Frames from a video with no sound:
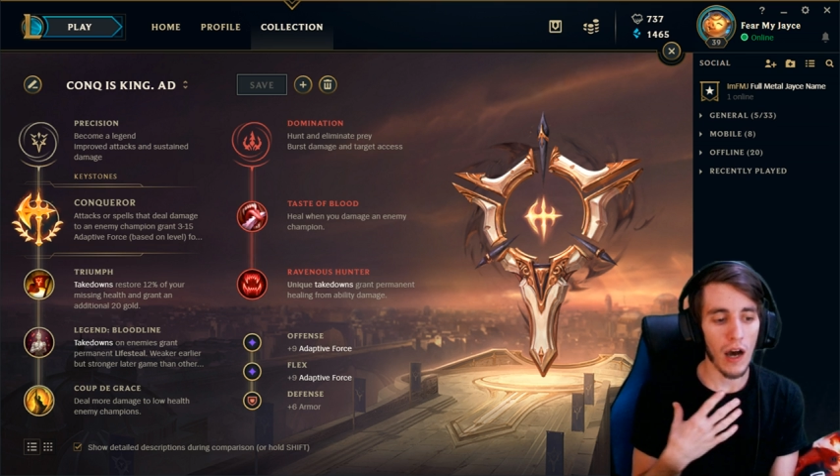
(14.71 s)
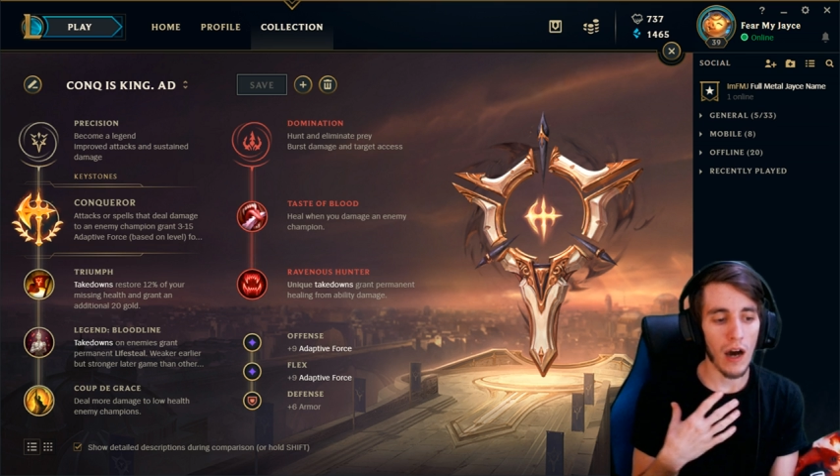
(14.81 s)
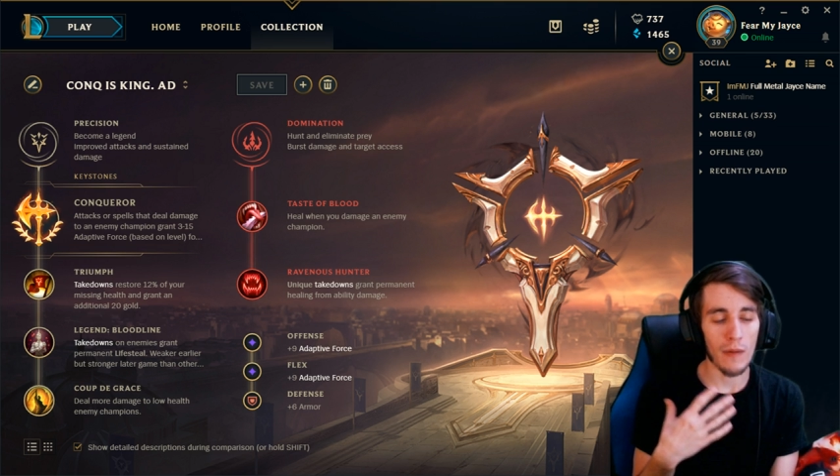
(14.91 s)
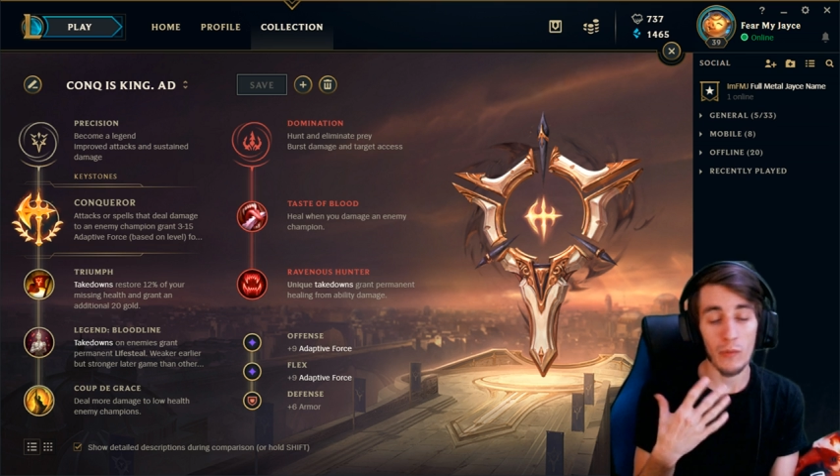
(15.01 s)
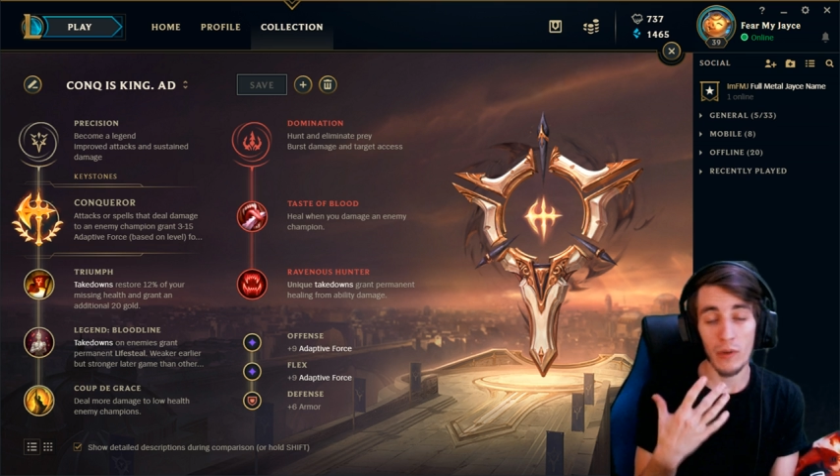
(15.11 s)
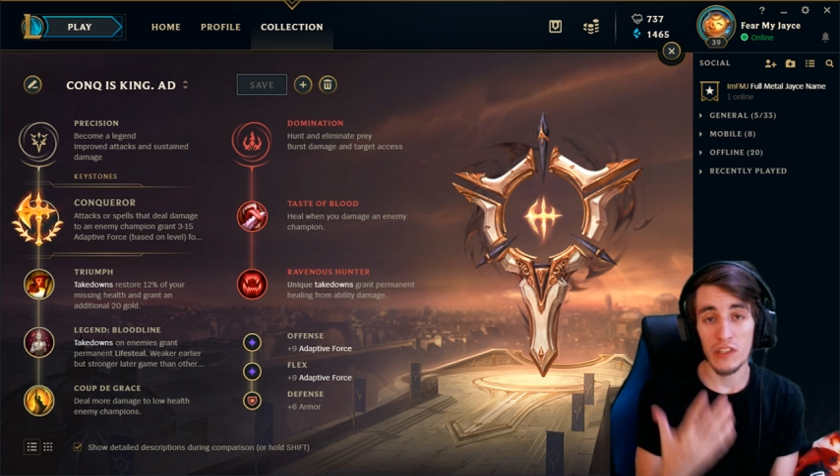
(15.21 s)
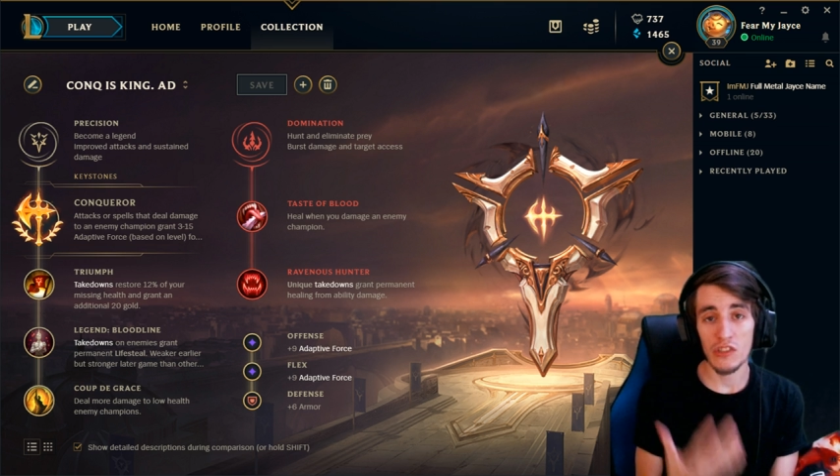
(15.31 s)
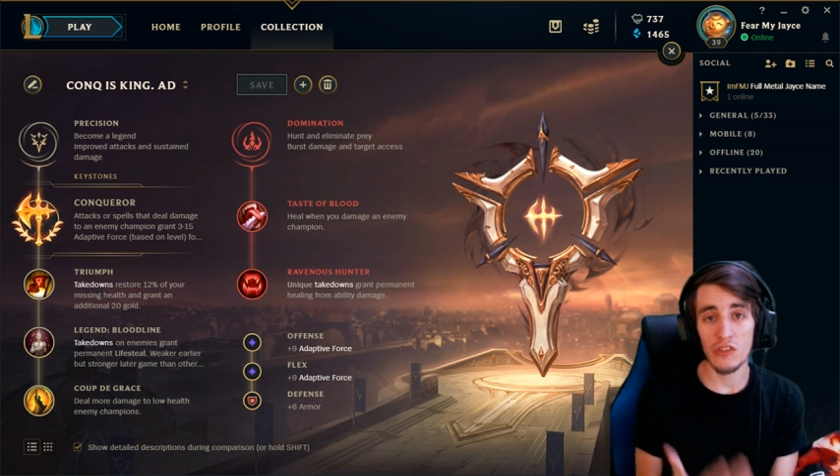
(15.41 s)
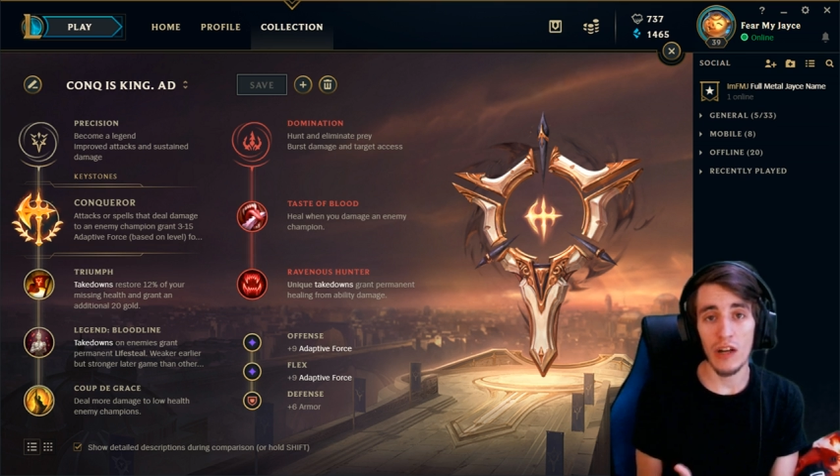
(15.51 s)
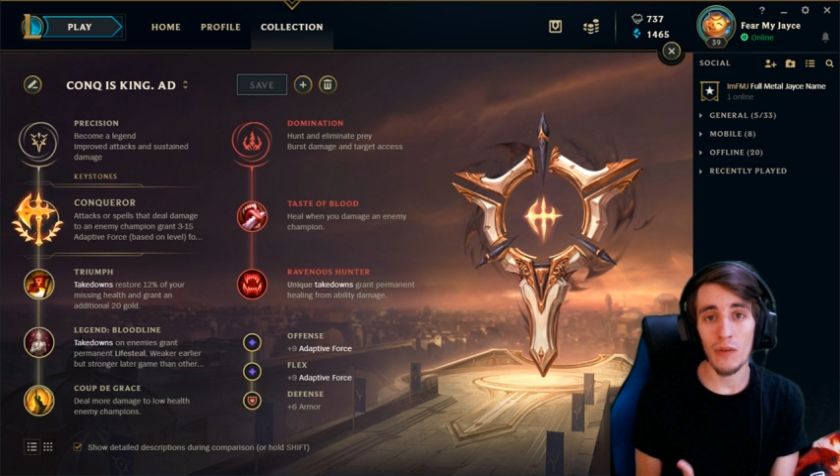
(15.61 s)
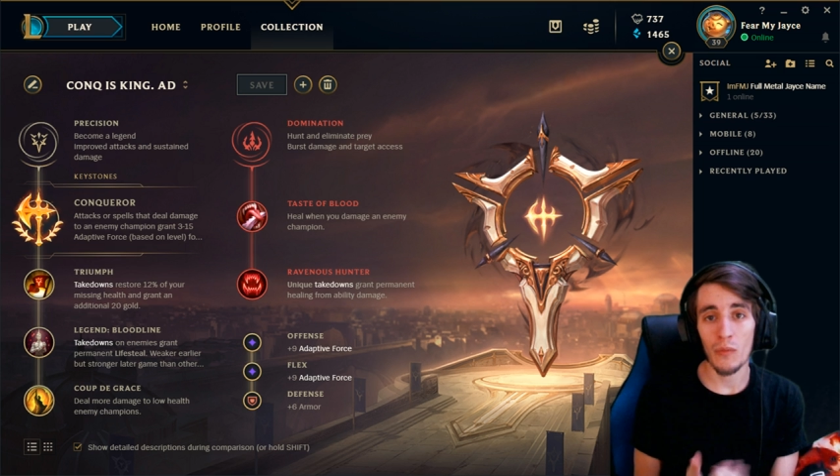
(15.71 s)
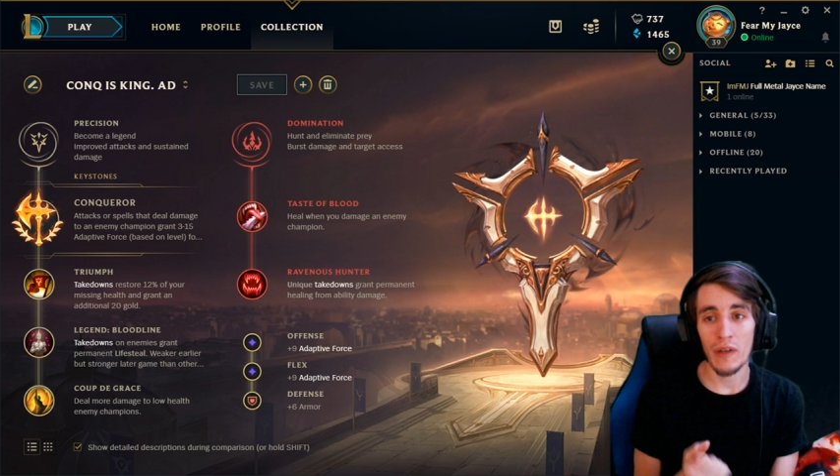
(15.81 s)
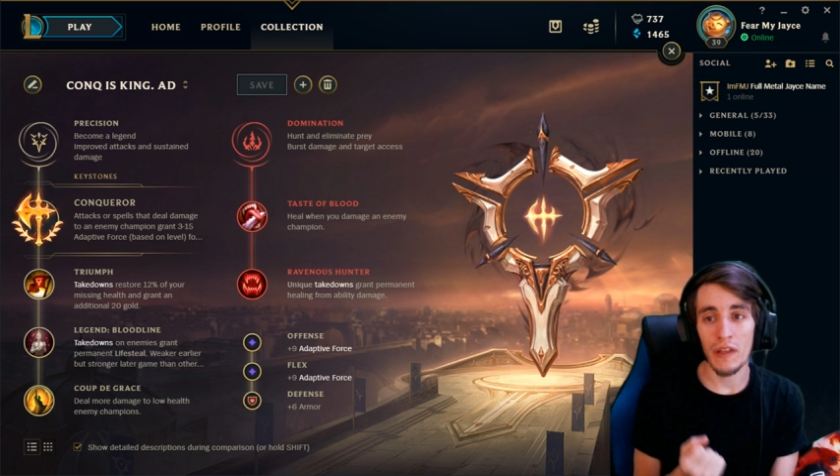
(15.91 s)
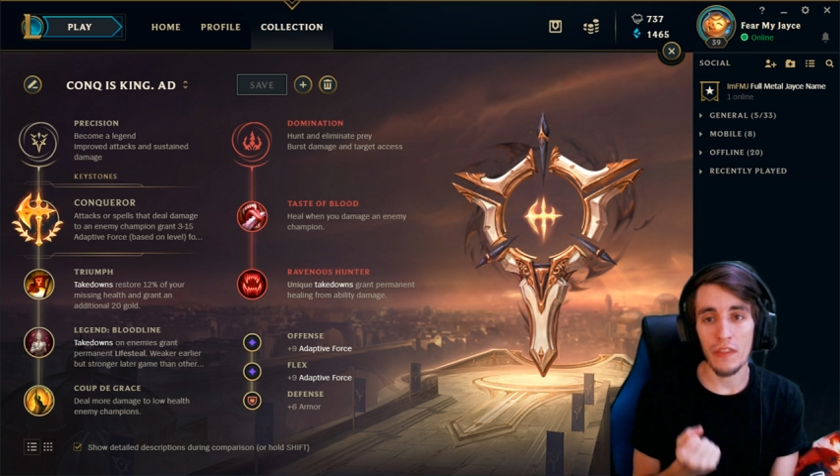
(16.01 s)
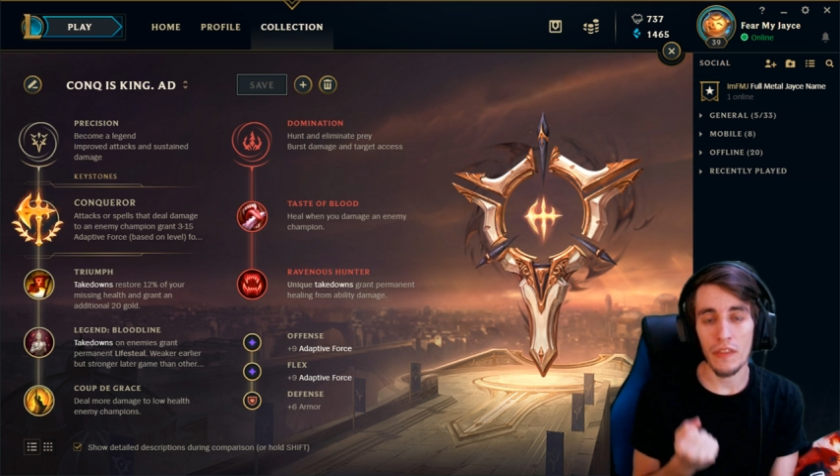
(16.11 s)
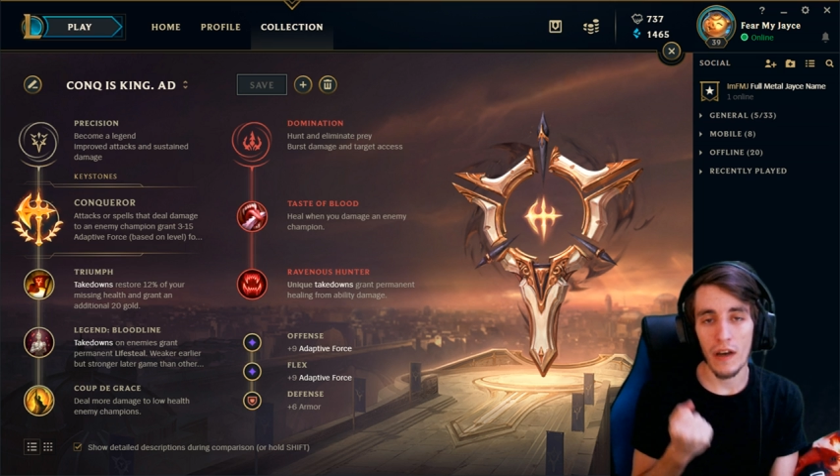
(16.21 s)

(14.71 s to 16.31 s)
And we're going to start with